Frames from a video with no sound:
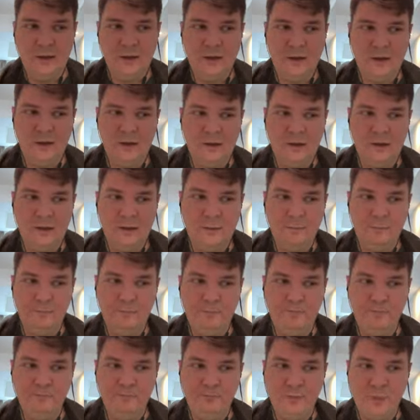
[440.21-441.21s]
Um,
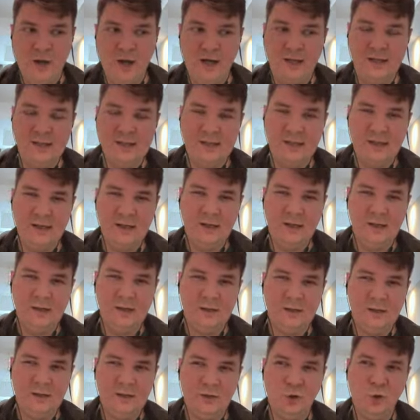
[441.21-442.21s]
I'd say
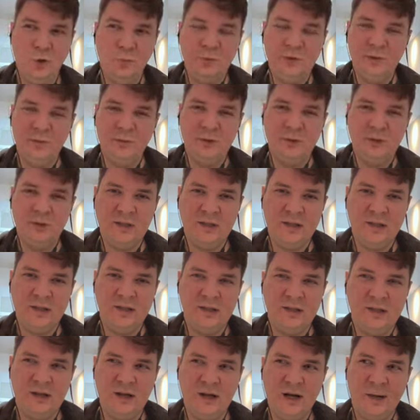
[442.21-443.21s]
optimal
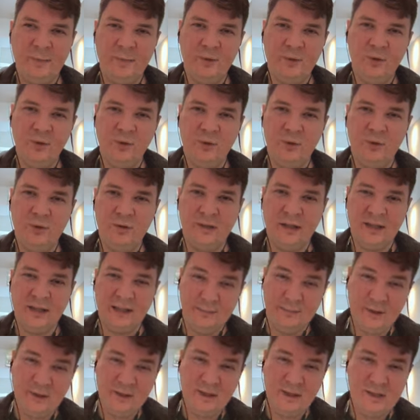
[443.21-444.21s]
is up to
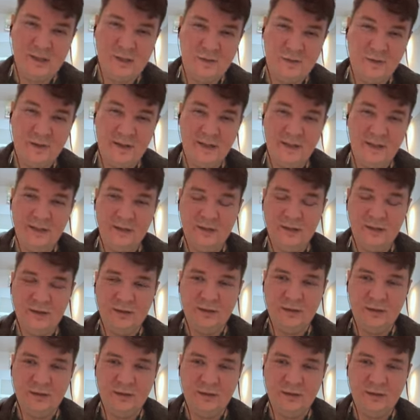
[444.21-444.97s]
10 minutes video.